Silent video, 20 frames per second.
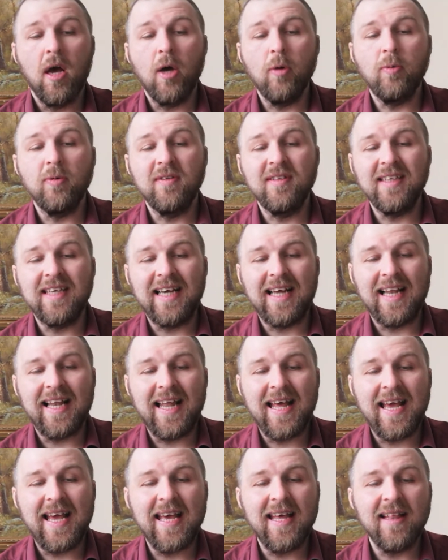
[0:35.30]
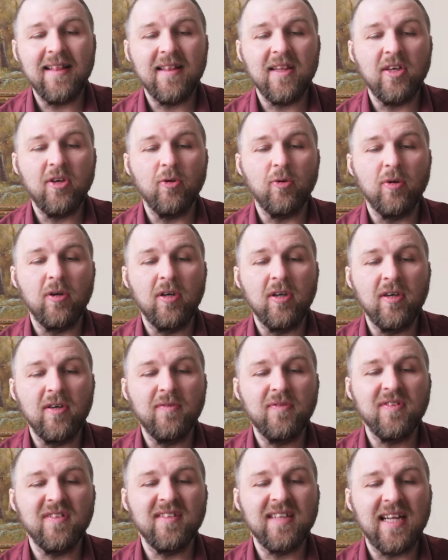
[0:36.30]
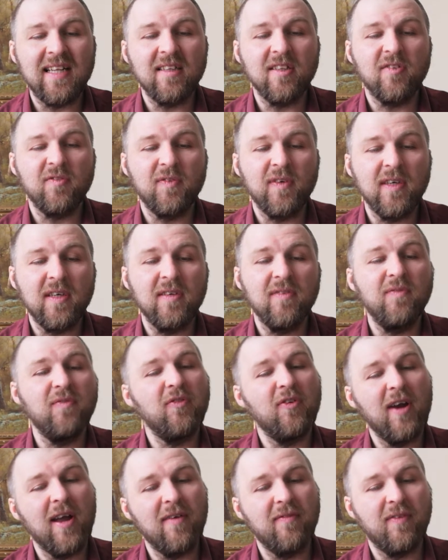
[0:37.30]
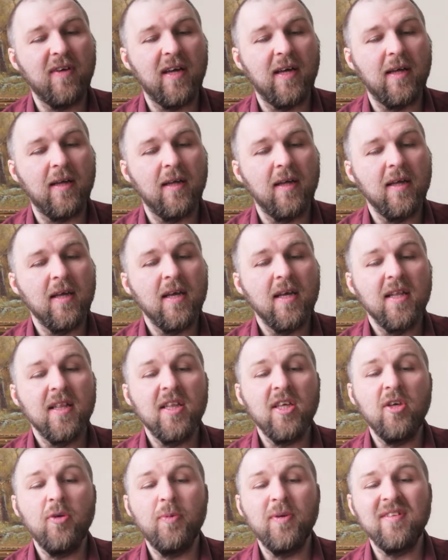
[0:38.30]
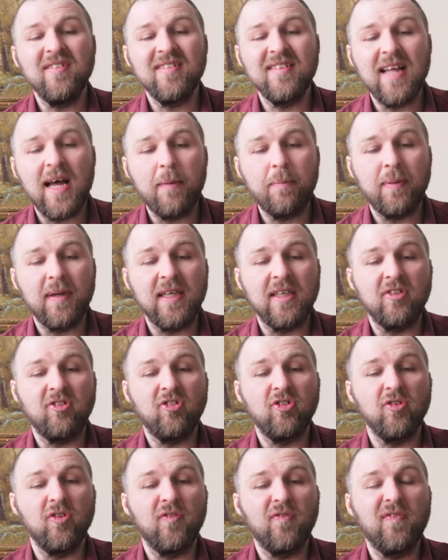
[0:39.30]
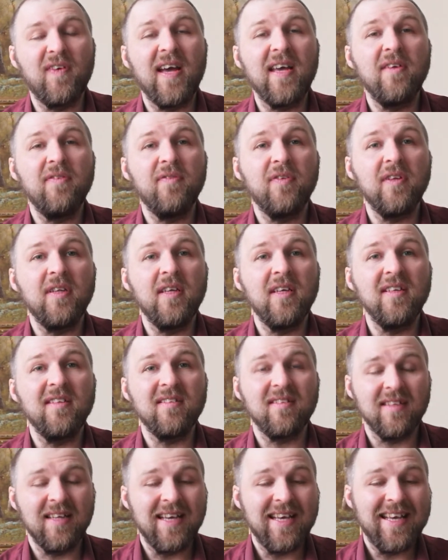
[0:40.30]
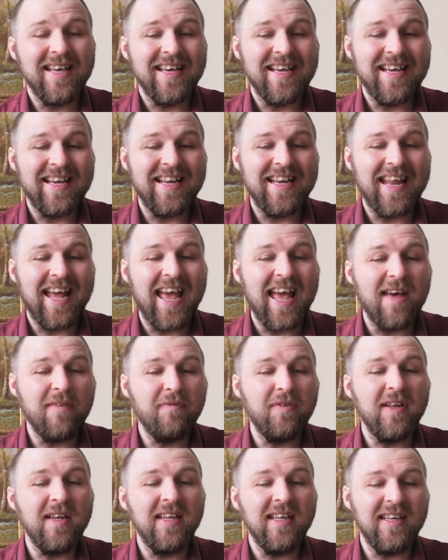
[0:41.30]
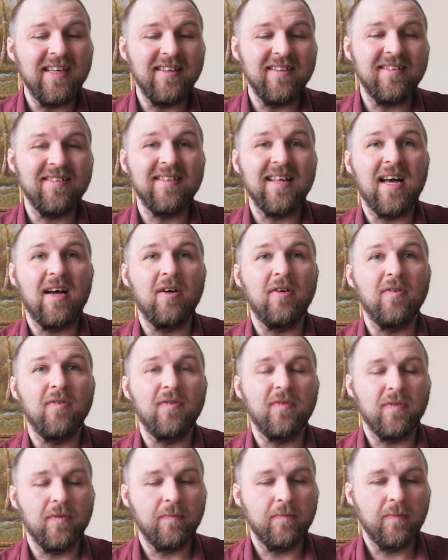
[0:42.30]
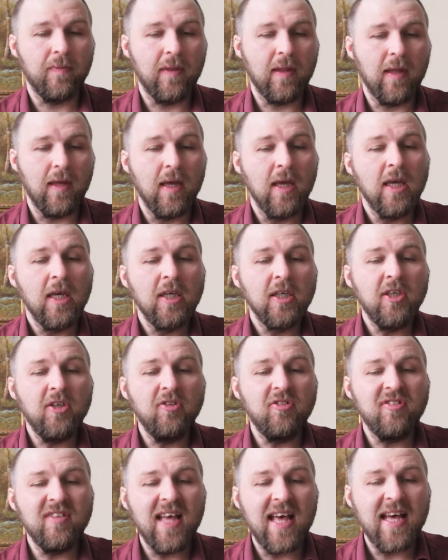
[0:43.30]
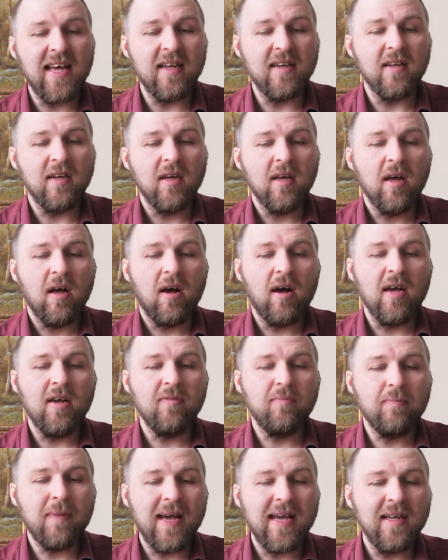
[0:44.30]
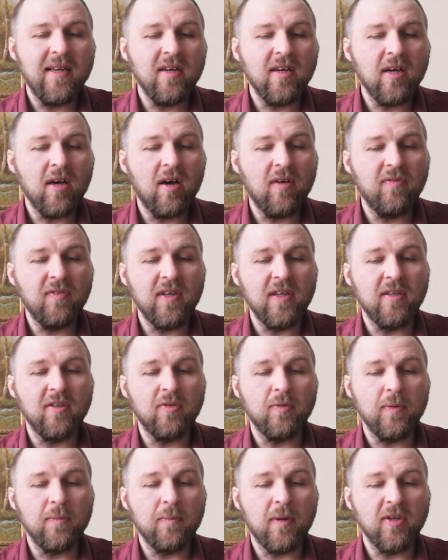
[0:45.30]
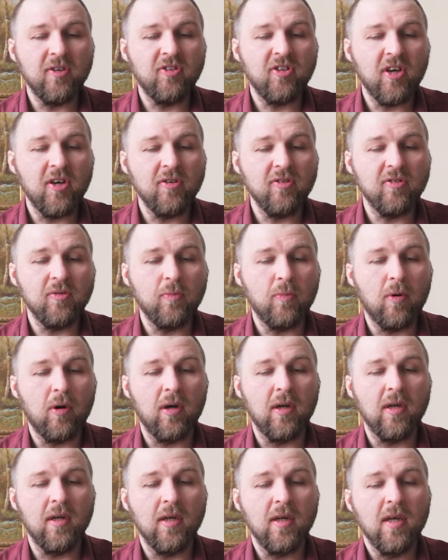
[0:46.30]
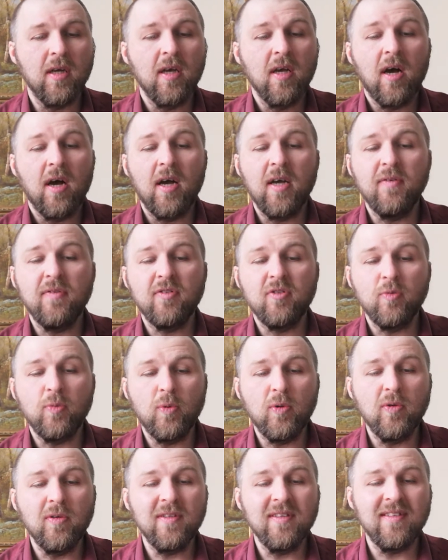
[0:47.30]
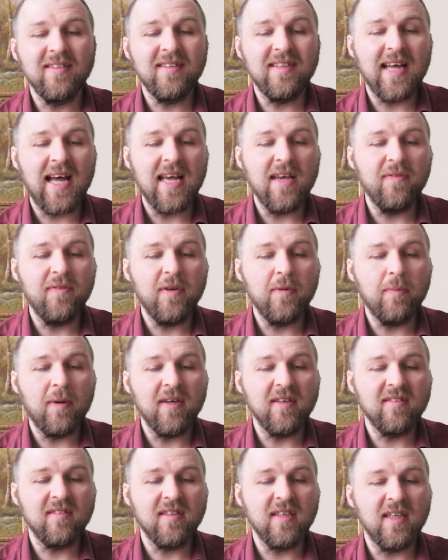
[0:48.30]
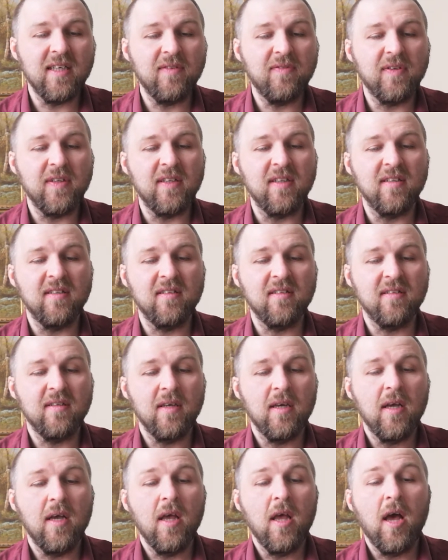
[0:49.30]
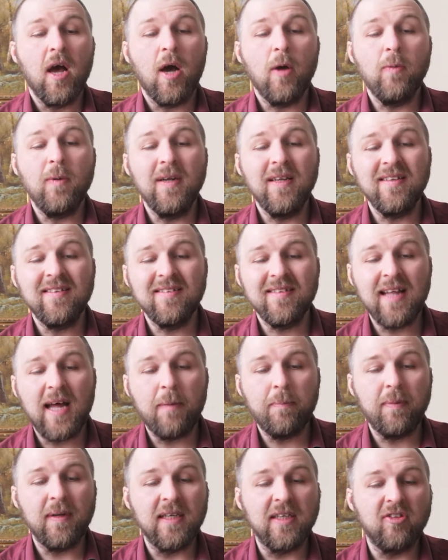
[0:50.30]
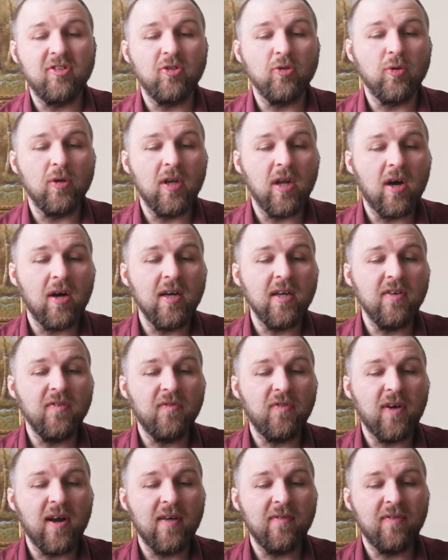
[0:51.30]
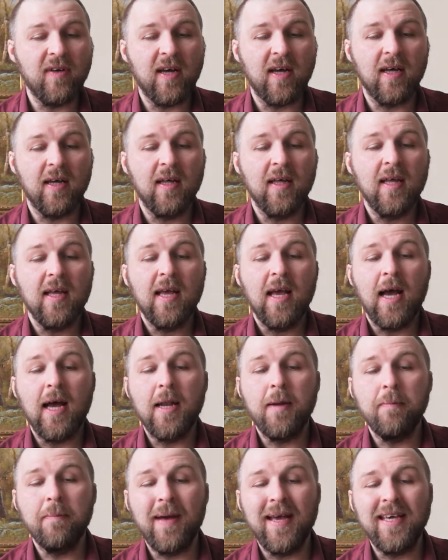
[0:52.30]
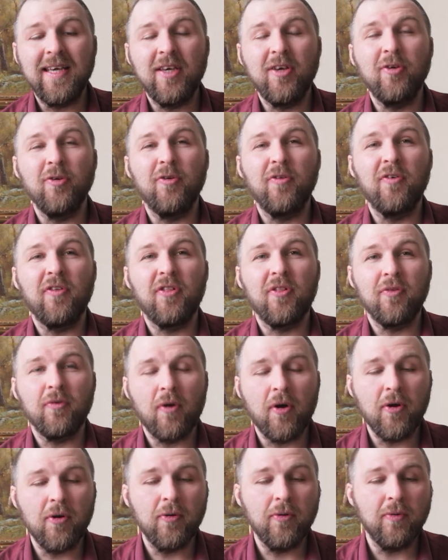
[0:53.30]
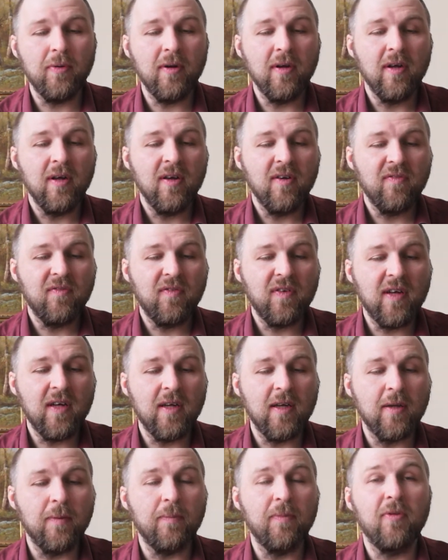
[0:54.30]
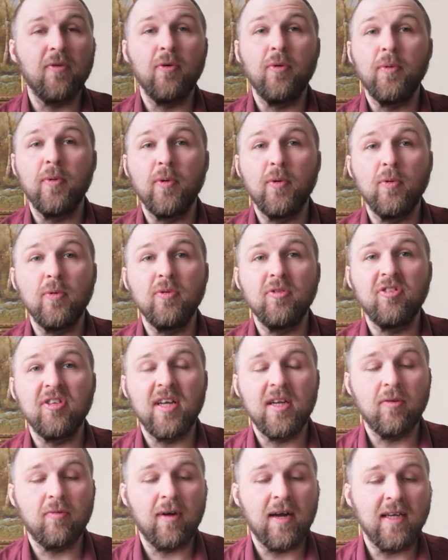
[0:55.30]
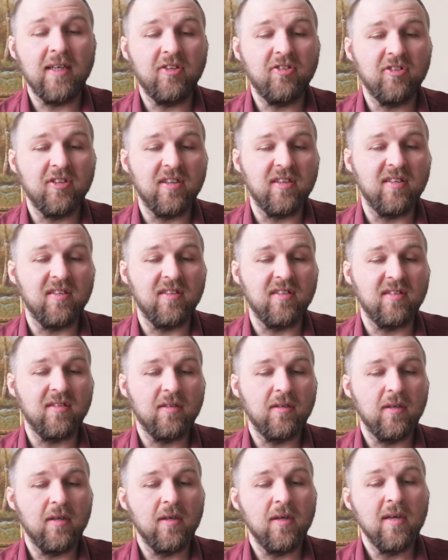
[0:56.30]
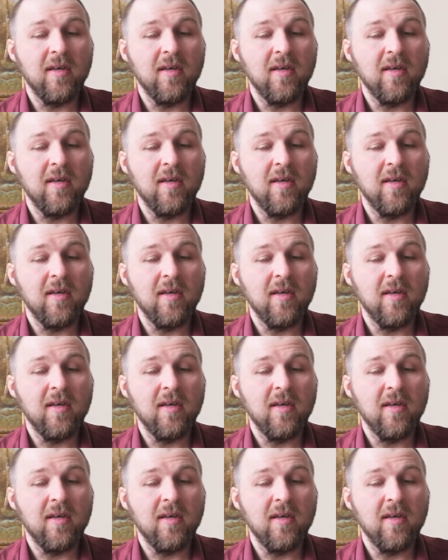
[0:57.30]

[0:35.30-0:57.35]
I will declare that your love stands firm forever, that you established your faithfulness in heaven itself. You said, I have made a covenant with my chosen one. I have sworn to David my servant. I will establish your line forever and make your throne firm through all generations.